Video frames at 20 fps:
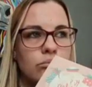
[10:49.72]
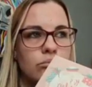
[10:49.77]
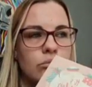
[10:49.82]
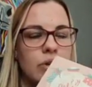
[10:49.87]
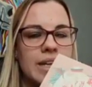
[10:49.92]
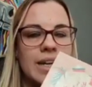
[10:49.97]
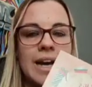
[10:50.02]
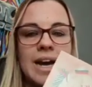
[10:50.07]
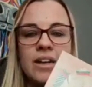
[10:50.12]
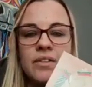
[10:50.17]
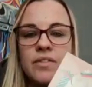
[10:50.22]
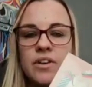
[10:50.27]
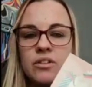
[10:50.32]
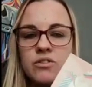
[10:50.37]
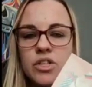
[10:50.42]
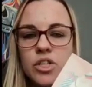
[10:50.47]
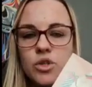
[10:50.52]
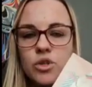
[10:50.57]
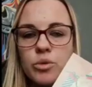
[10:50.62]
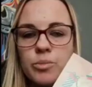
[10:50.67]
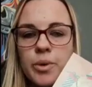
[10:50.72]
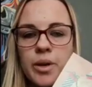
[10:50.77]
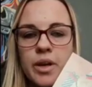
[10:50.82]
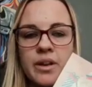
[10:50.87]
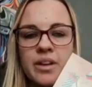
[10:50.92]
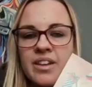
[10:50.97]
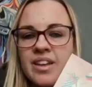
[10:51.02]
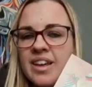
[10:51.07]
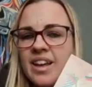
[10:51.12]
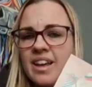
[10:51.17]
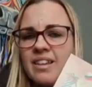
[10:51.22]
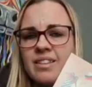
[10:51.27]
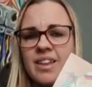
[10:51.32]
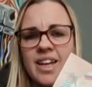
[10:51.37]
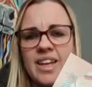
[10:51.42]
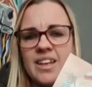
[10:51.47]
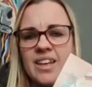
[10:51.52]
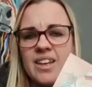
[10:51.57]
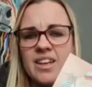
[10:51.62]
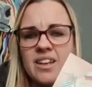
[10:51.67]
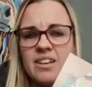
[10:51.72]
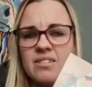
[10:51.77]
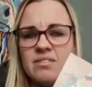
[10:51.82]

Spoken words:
Card Factory's open, you get like